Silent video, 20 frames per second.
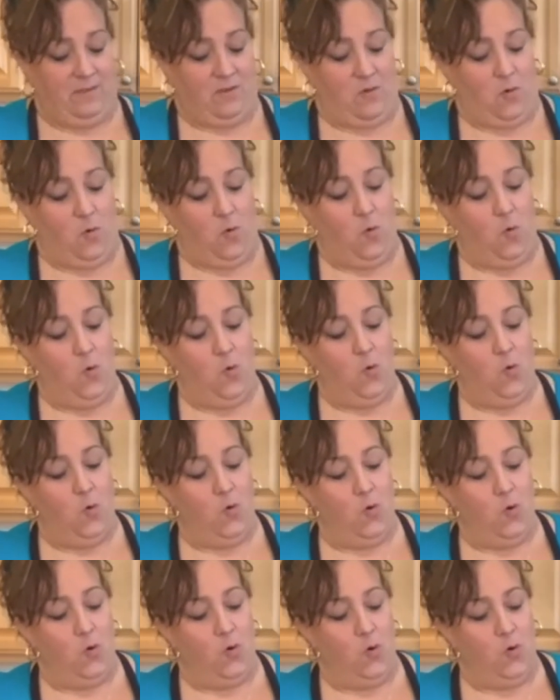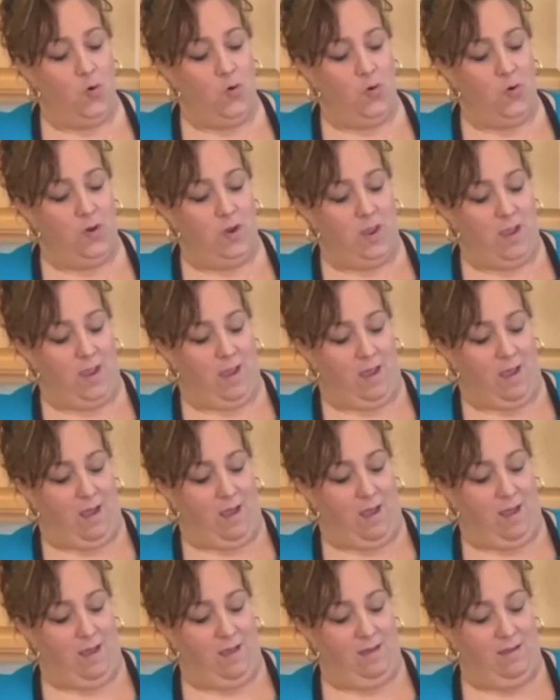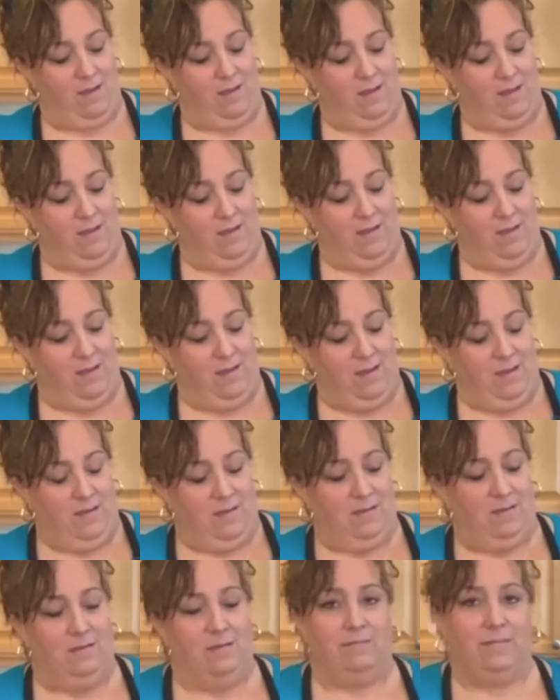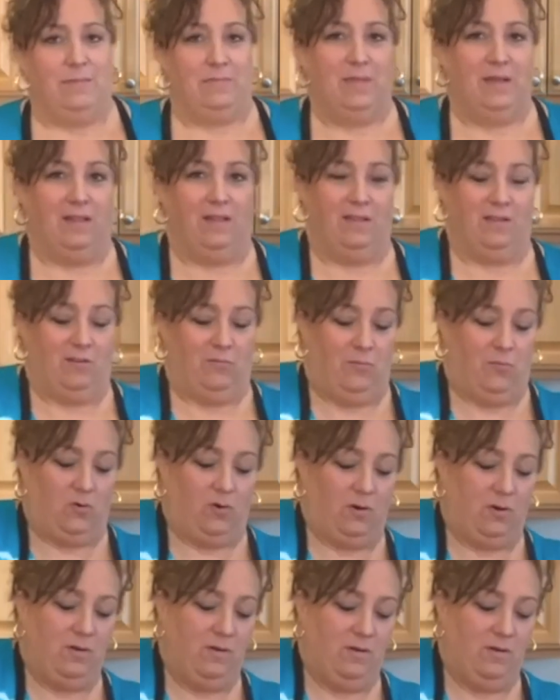Ooh, yeah. Maybe a little more.